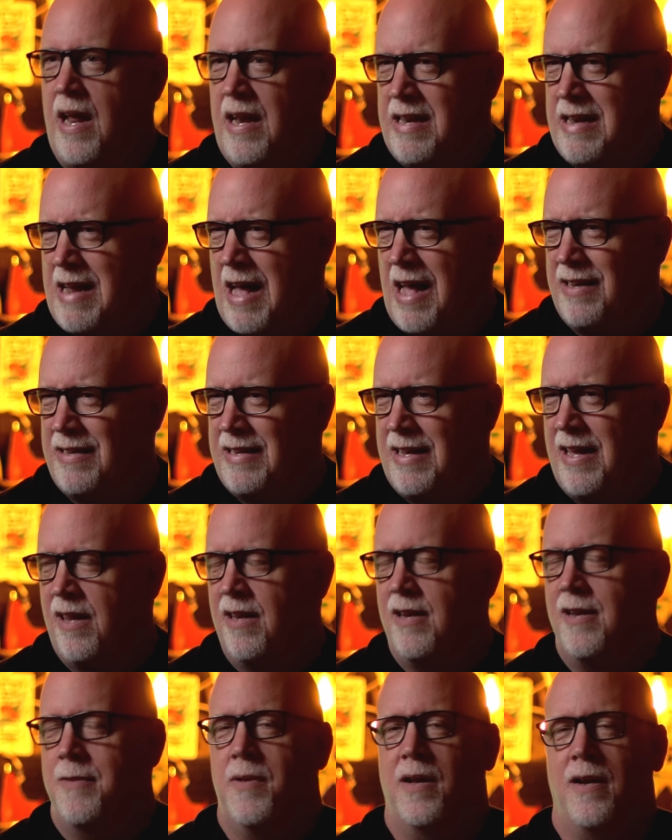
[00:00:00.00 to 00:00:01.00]
and not tell
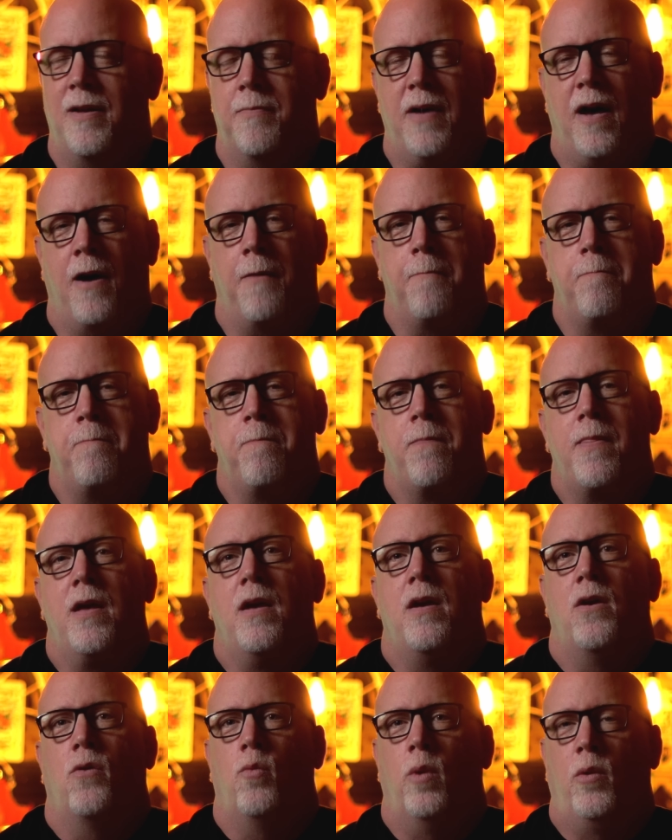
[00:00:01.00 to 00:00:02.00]
anybody about.
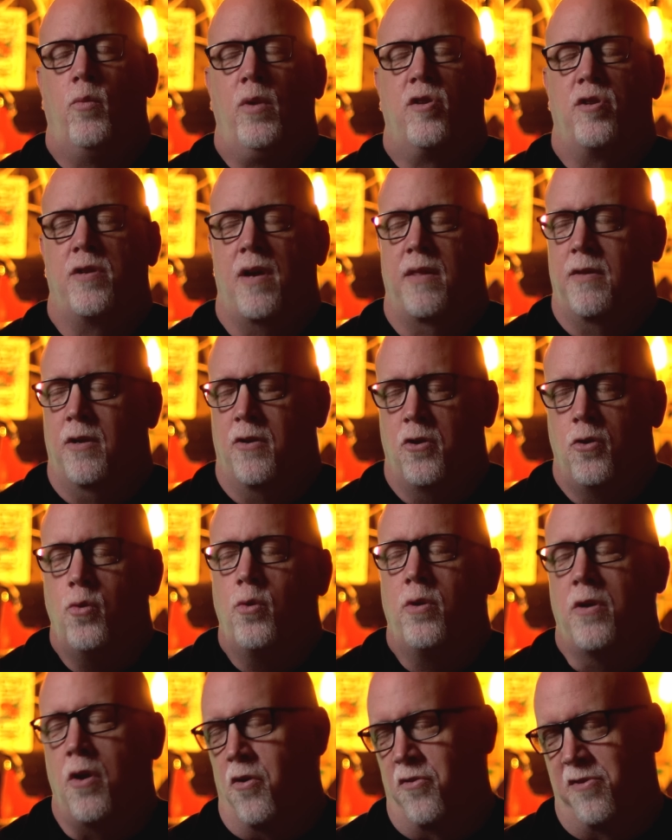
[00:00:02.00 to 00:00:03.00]
When we shot the new
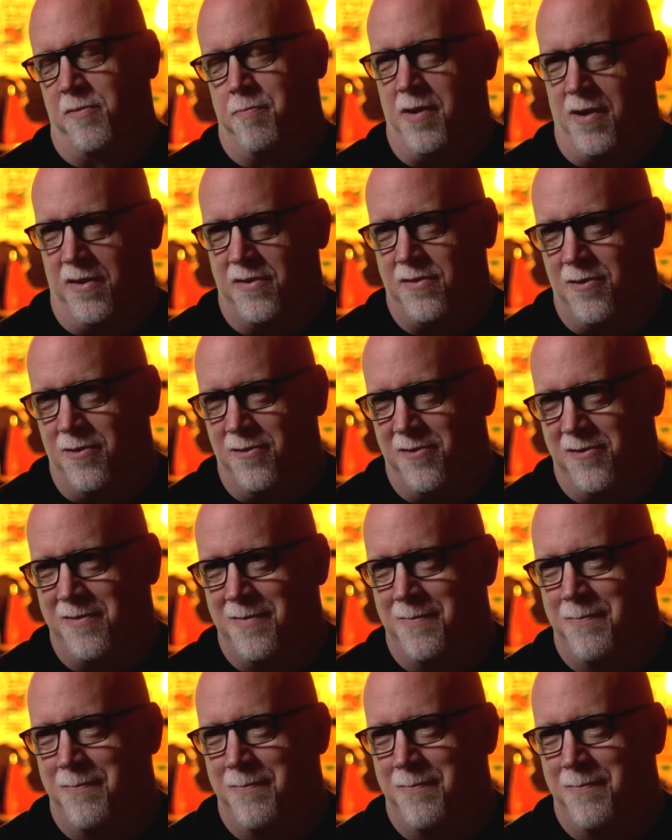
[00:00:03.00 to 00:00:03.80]
Ghostbusters,